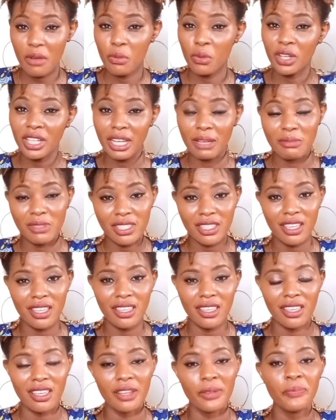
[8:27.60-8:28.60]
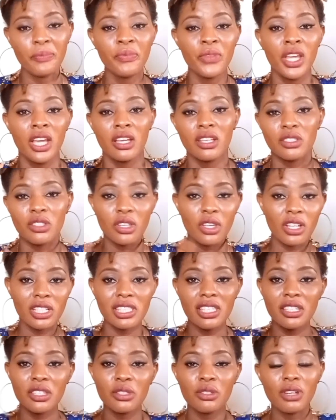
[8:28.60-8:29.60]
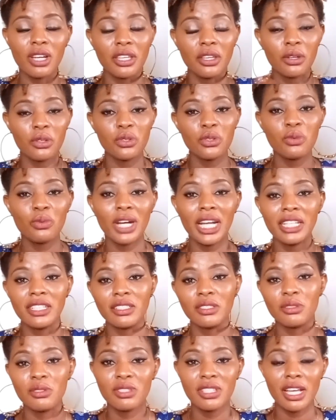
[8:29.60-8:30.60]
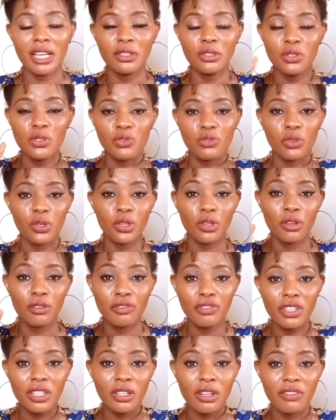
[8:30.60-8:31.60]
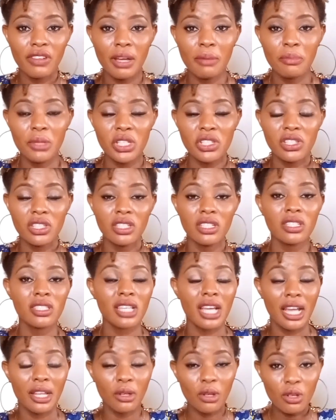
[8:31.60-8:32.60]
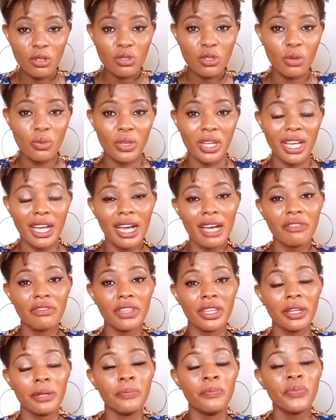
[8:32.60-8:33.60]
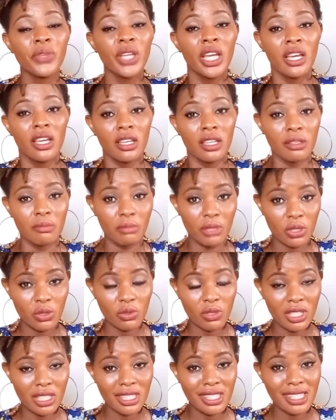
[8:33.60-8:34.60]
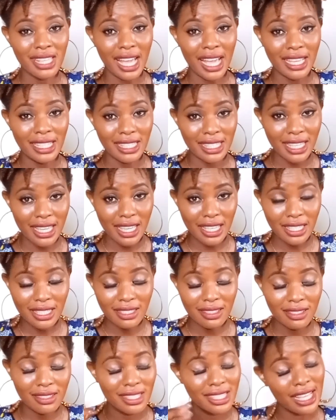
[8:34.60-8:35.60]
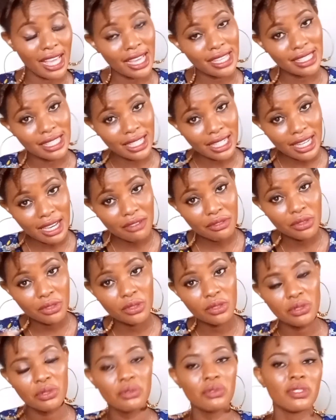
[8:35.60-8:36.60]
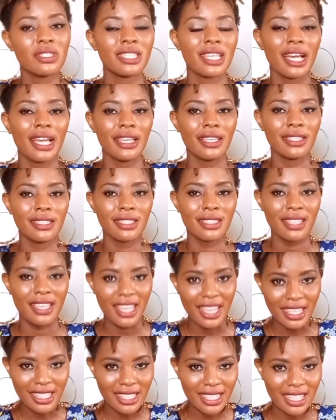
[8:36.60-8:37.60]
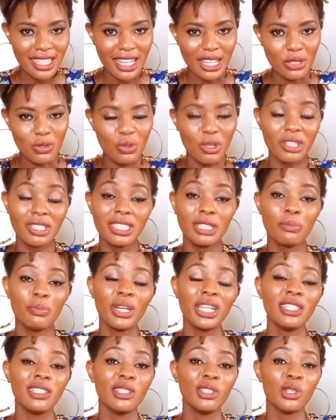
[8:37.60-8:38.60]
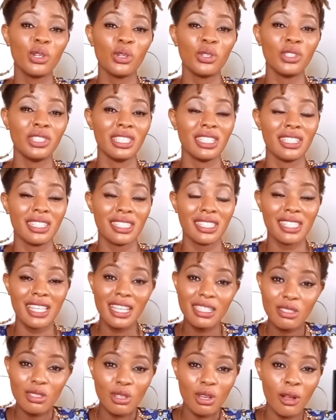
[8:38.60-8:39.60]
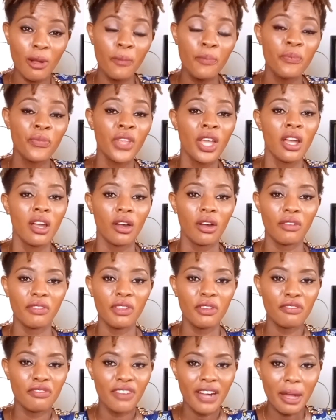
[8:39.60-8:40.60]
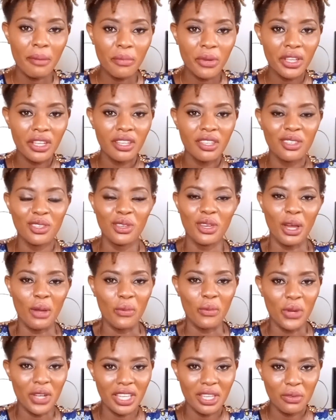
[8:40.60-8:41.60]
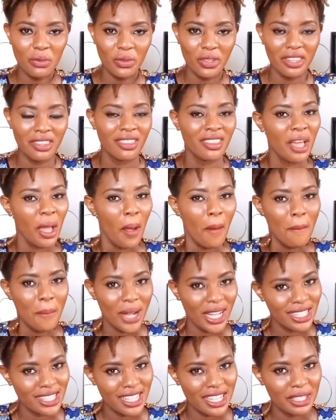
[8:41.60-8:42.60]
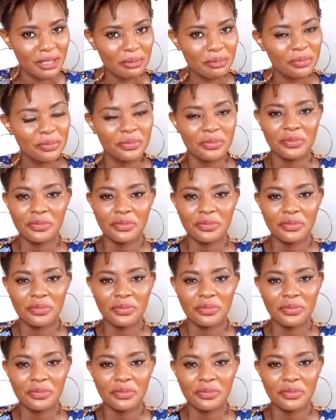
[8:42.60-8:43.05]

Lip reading: what I'm saying here. So your TQ and your UI needles are used for your feed of hand machines, and also we have them between size 11 to size 18 as well, depending on the texture of the fabric you are working with per time.